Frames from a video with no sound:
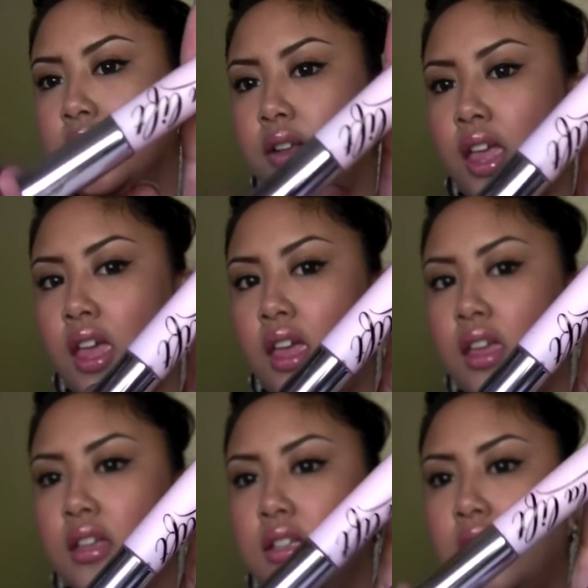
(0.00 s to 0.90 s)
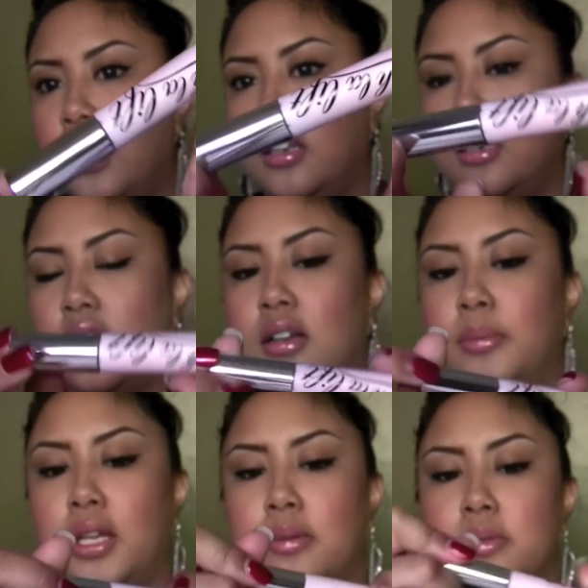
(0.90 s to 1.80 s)
Okay. And
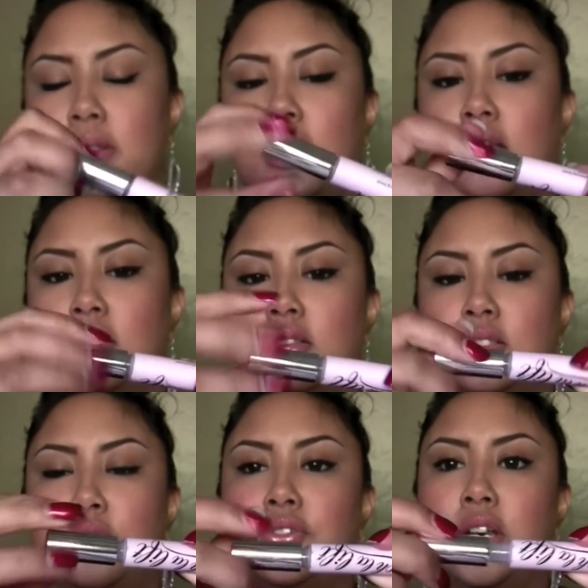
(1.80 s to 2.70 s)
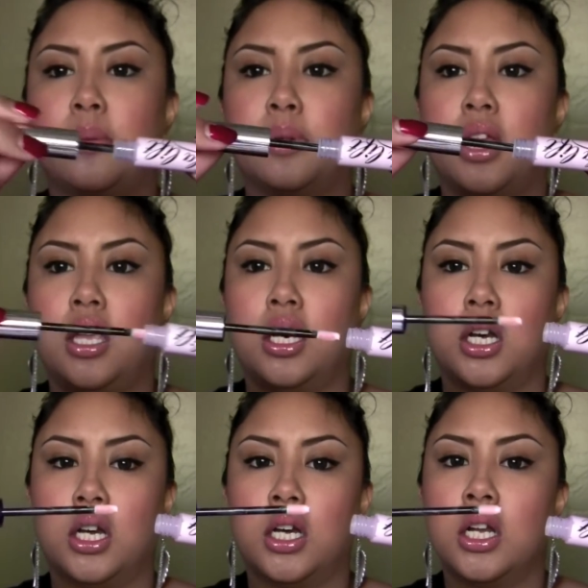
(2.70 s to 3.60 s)
it comes with like a little doe foot
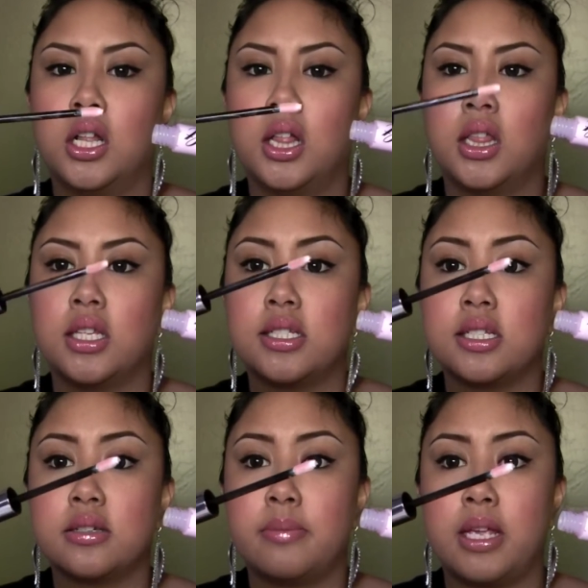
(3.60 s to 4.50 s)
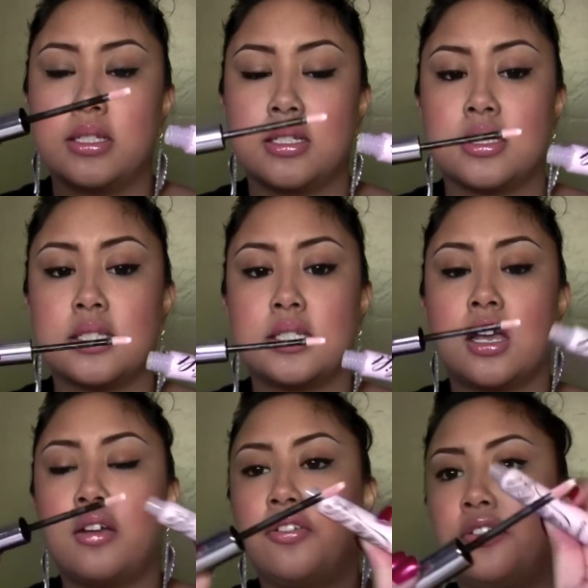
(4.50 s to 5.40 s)
applicator. This is amazing
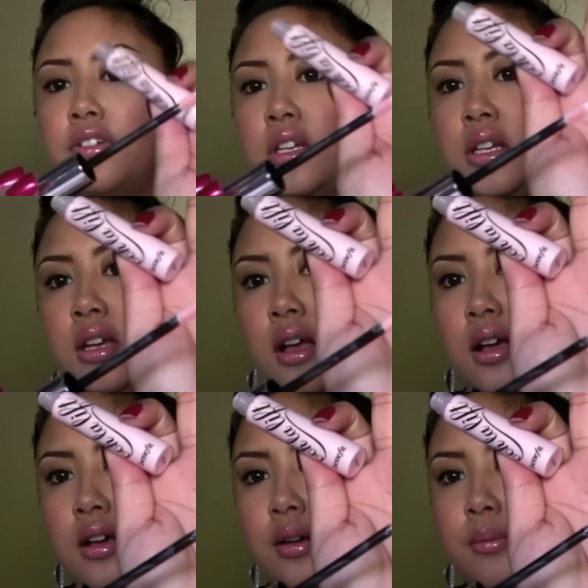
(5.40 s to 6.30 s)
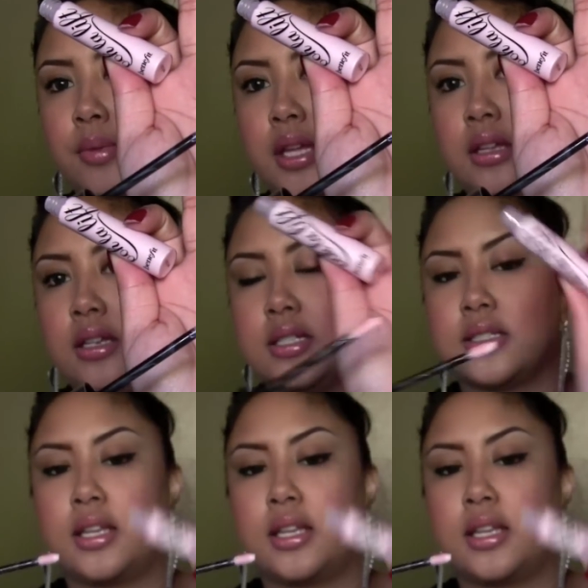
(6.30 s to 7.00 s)
stuff. It is